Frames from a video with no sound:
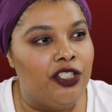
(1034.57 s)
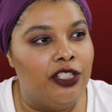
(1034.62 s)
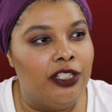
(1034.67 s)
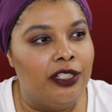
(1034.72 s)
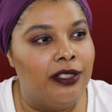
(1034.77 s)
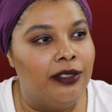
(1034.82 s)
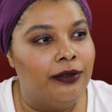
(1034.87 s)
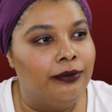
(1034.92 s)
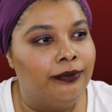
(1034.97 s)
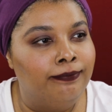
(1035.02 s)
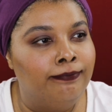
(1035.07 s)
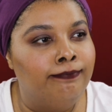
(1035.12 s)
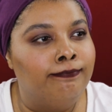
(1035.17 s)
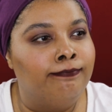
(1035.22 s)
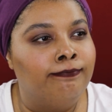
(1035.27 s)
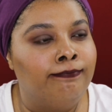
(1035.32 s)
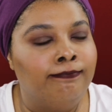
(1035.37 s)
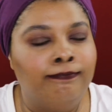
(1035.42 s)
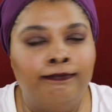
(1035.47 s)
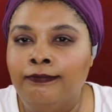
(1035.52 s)
Just
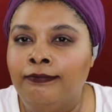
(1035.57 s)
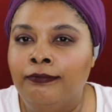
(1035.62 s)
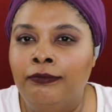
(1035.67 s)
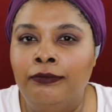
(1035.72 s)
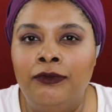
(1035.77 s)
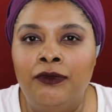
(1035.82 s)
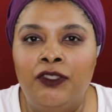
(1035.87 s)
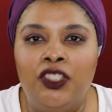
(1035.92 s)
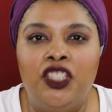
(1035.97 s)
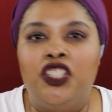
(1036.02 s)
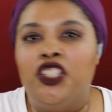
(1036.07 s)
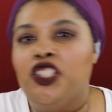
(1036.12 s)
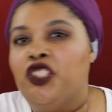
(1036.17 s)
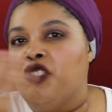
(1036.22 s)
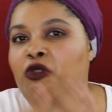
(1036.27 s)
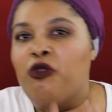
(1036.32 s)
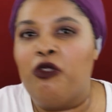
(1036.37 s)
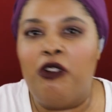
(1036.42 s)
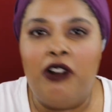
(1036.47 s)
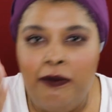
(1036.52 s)
you
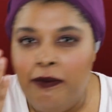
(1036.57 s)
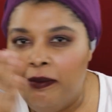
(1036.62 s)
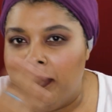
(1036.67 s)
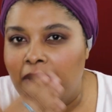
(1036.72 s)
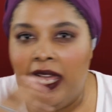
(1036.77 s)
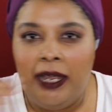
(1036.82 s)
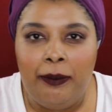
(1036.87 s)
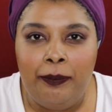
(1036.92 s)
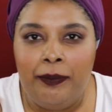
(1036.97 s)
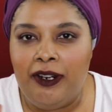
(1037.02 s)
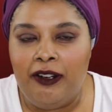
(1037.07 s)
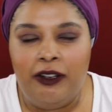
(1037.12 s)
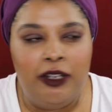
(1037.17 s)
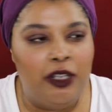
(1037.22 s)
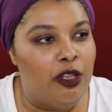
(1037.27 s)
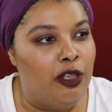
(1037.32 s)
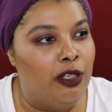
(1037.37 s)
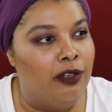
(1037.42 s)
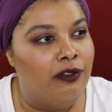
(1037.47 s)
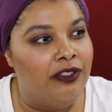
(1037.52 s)
just rub blackberry
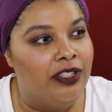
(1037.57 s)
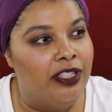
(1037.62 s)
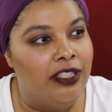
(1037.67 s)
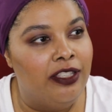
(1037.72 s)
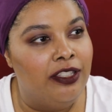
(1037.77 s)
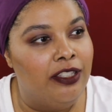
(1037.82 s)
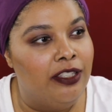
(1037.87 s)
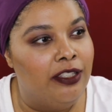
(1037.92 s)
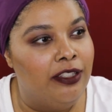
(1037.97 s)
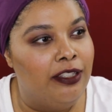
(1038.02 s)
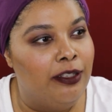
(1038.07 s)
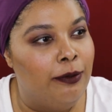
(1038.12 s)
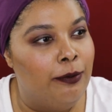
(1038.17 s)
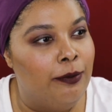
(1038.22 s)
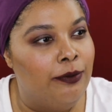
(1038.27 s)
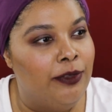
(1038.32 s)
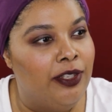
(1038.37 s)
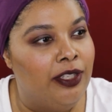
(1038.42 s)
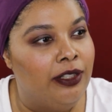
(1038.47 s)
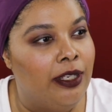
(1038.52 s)
all over
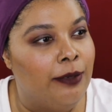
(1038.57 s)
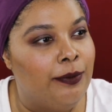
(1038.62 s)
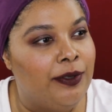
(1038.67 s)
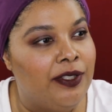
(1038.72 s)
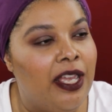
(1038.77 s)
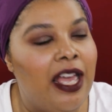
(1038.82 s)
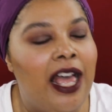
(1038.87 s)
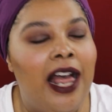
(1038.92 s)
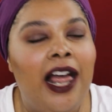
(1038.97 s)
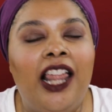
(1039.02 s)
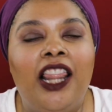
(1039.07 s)
your lips.